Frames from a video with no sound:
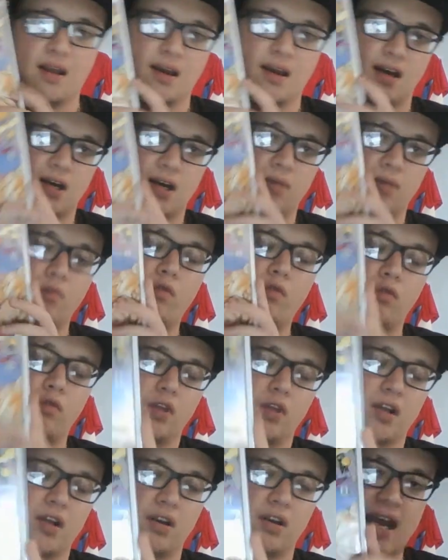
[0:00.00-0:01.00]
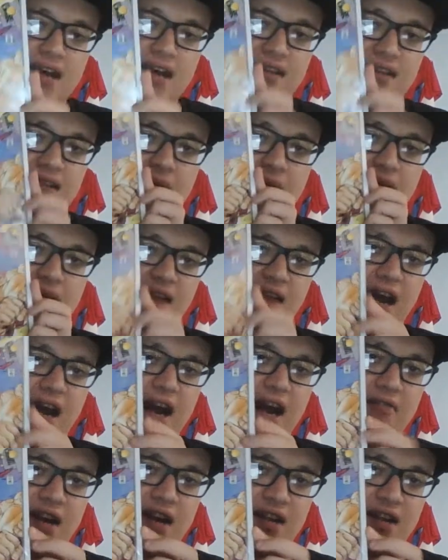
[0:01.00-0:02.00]
um, the 90s comics
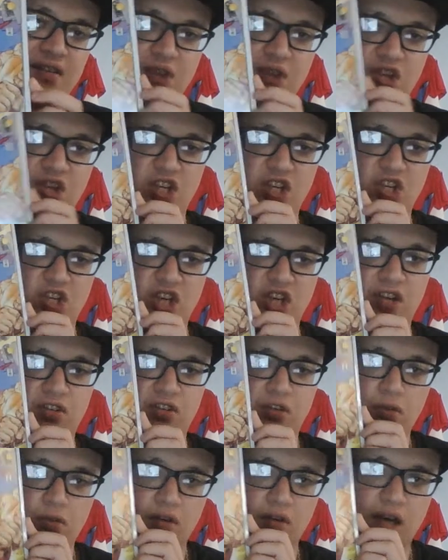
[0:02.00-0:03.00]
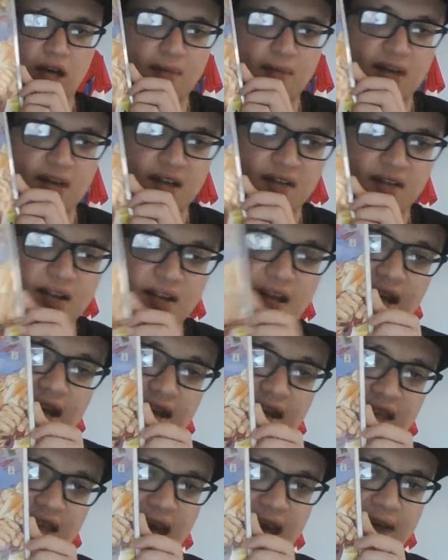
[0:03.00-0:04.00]
i read especially j2 comics
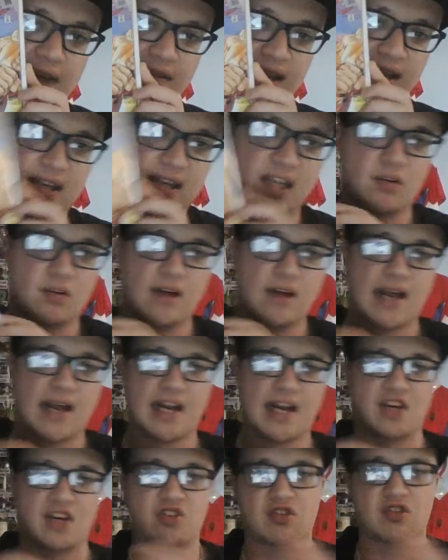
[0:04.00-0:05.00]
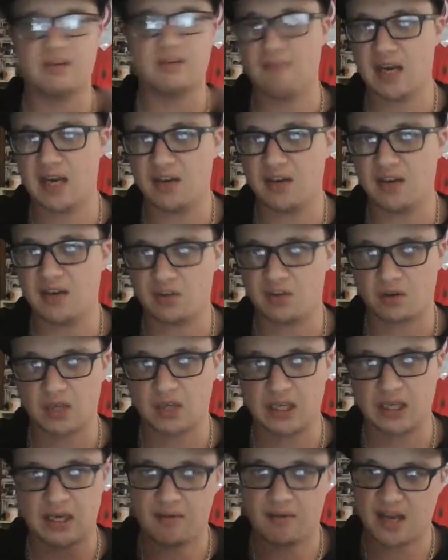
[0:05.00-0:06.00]
they have like a little extra mini
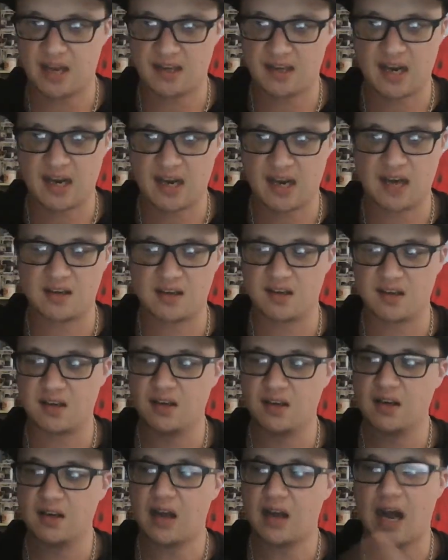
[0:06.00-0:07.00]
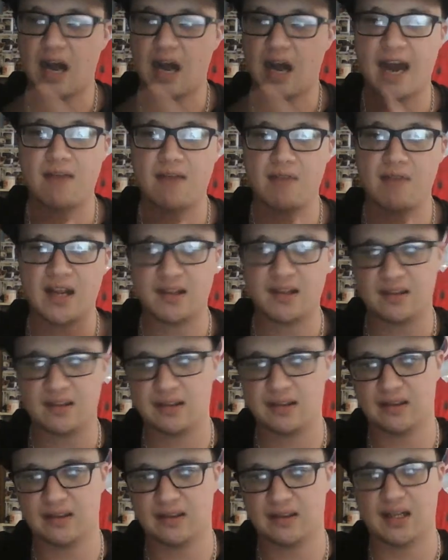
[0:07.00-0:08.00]
story of that character i read
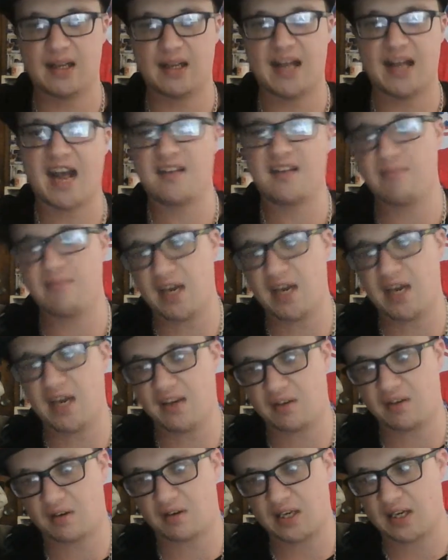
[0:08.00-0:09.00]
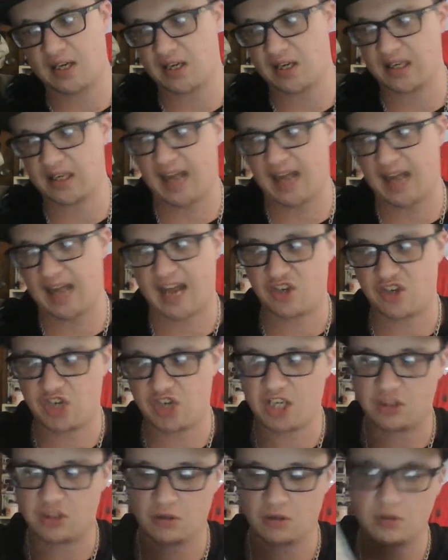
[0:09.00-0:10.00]
the last mini story on the last
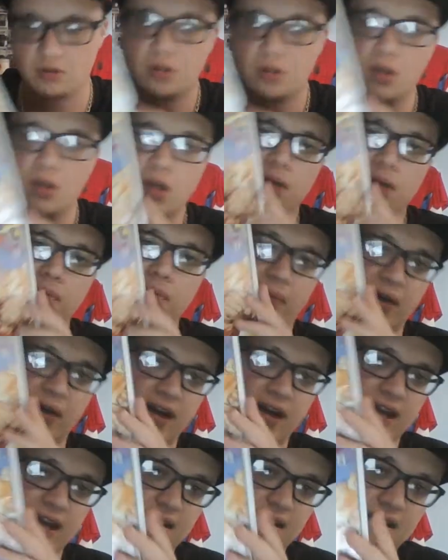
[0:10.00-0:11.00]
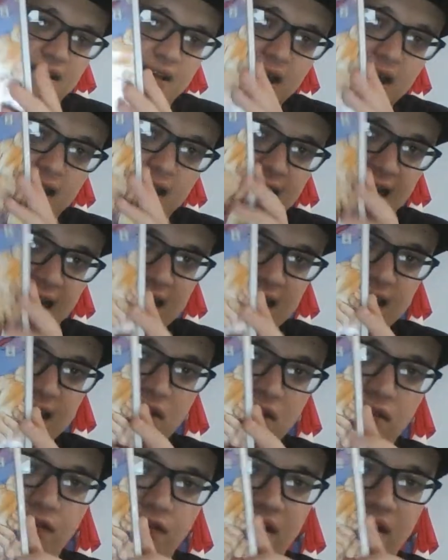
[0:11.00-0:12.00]
j2 but i like to